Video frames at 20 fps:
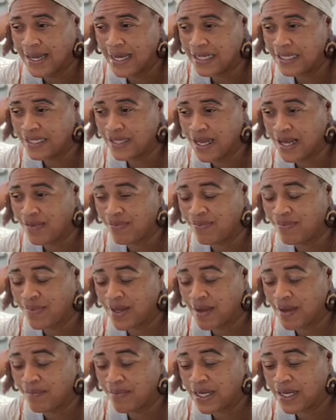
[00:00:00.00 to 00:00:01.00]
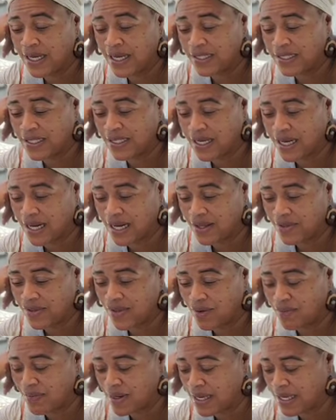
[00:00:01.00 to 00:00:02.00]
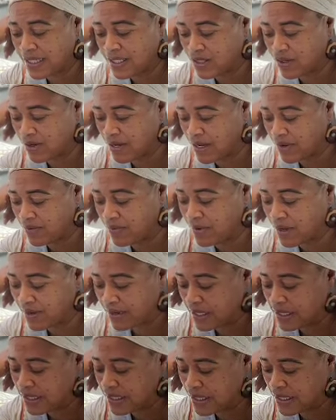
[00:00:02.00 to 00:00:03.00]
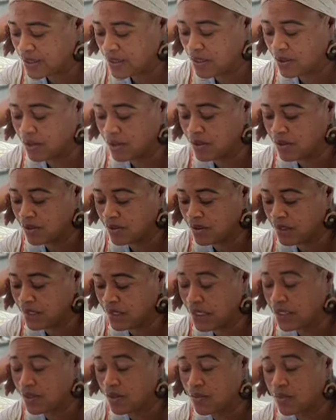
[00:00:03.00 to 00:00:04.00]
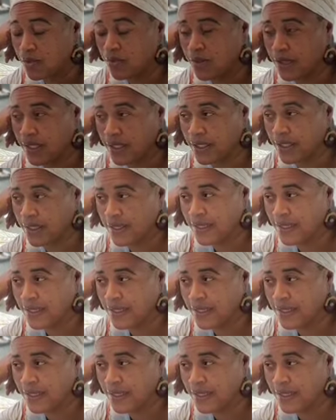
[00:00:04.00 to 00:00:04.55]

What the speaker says: And because of that, their minds are at a very tender point.